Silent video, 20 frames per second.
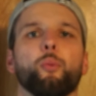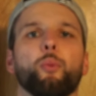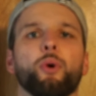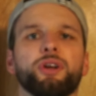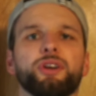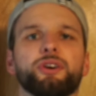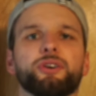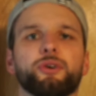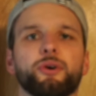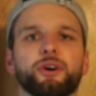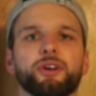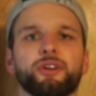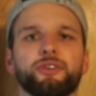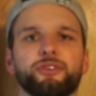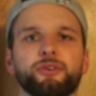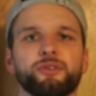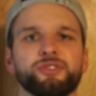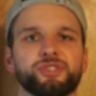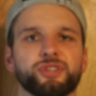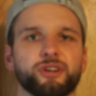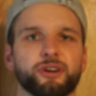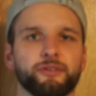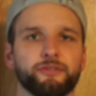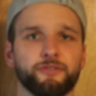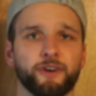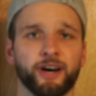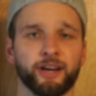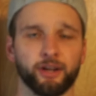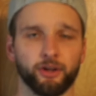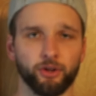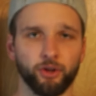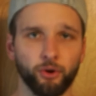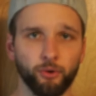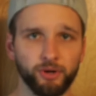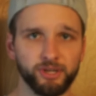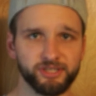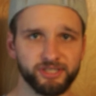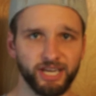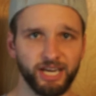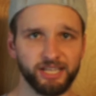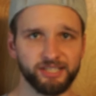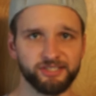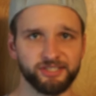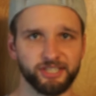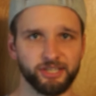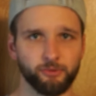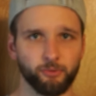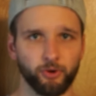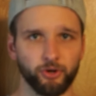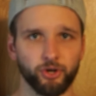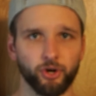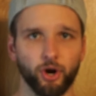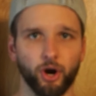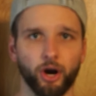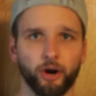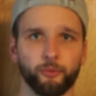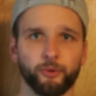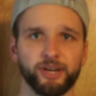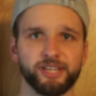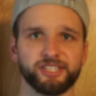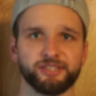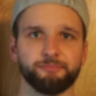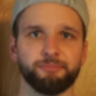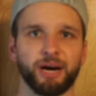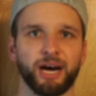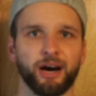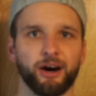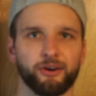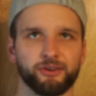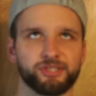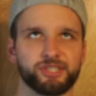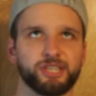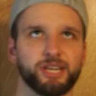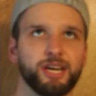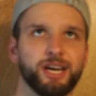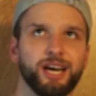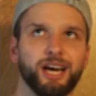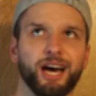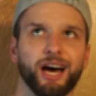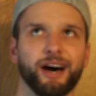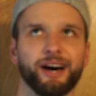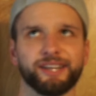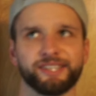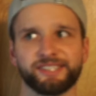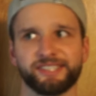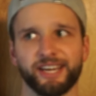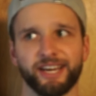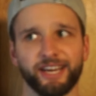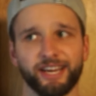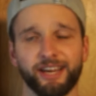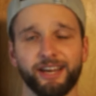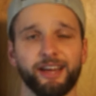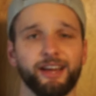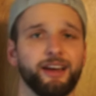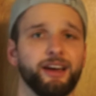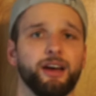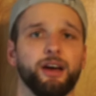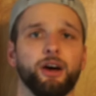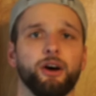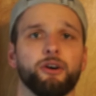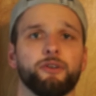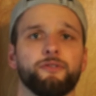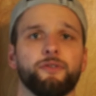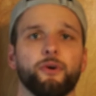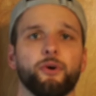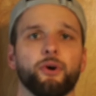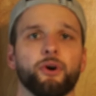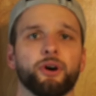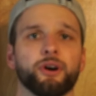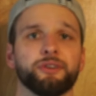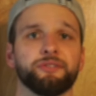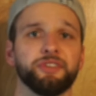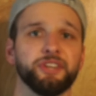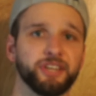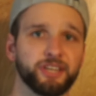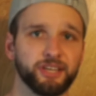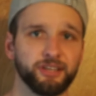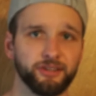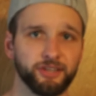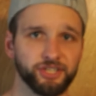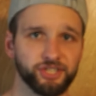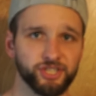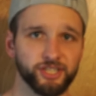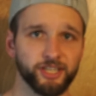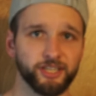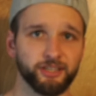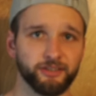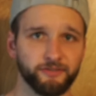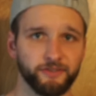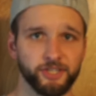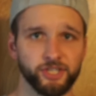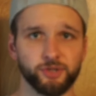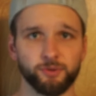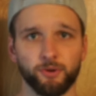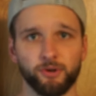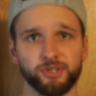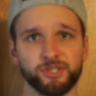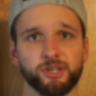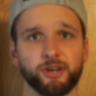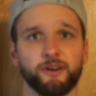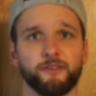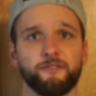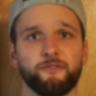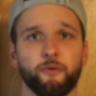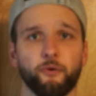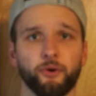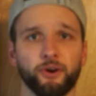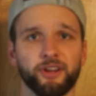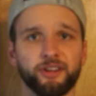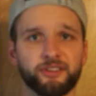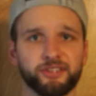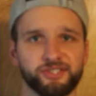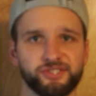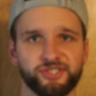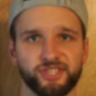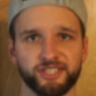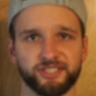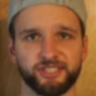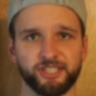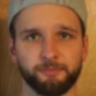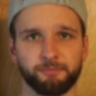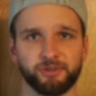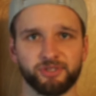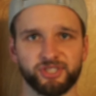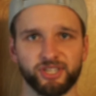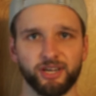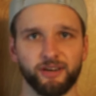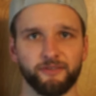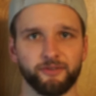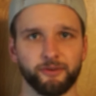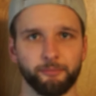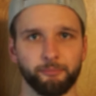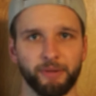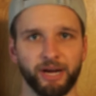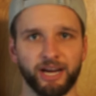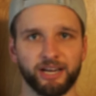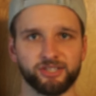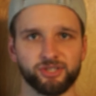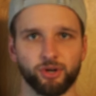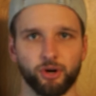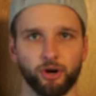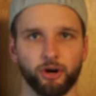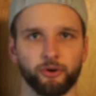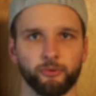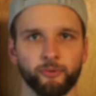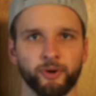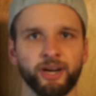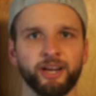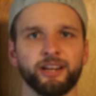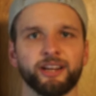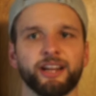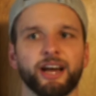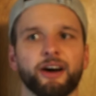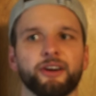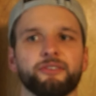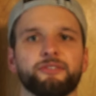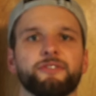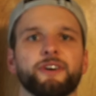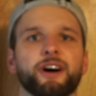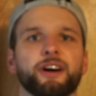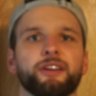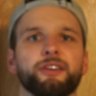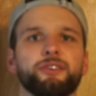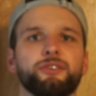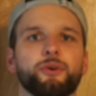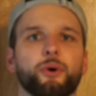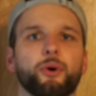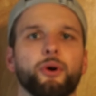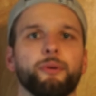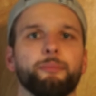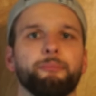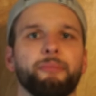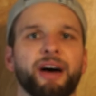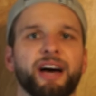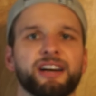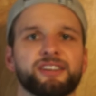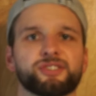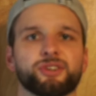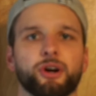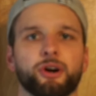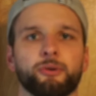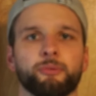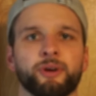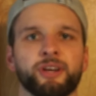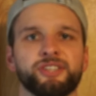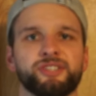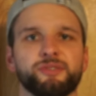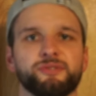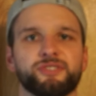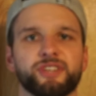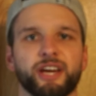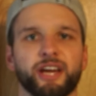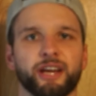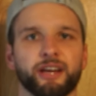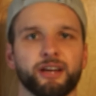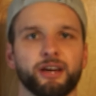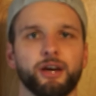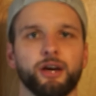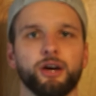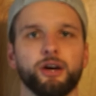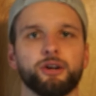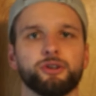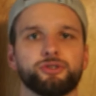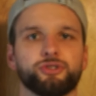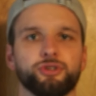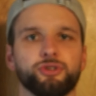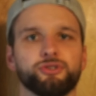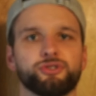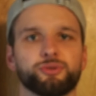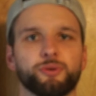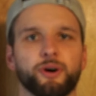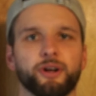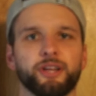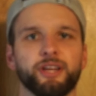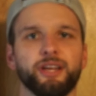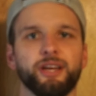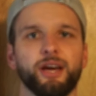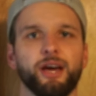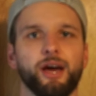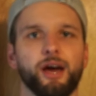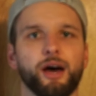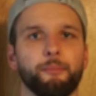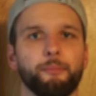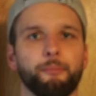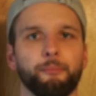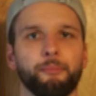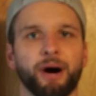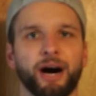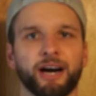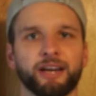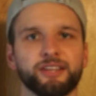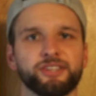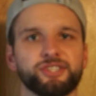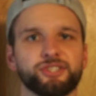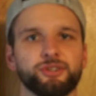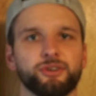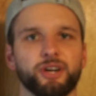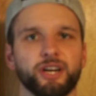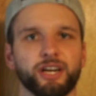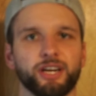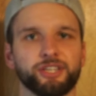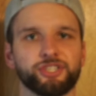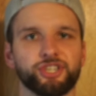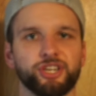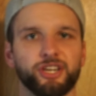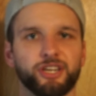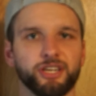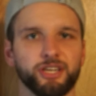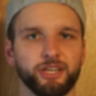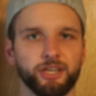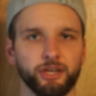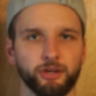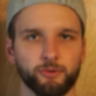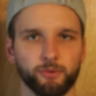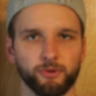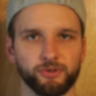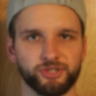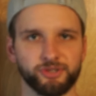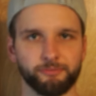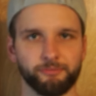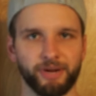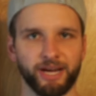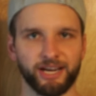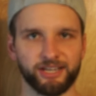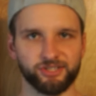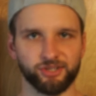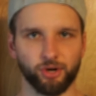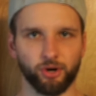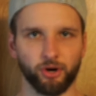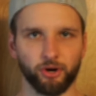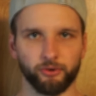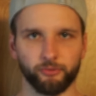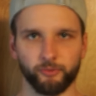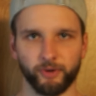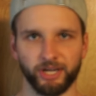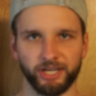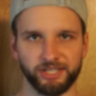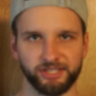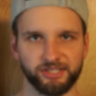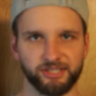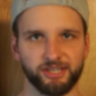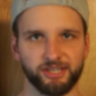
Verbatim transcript: what you're going to do is you're going to find a low intensity where your heart rate is about, I'd say, for deconditioned individuals, 40 to 60% of your max heart rate. And how you find your max heart rate is you take 220 minus your age equals your max heart rate.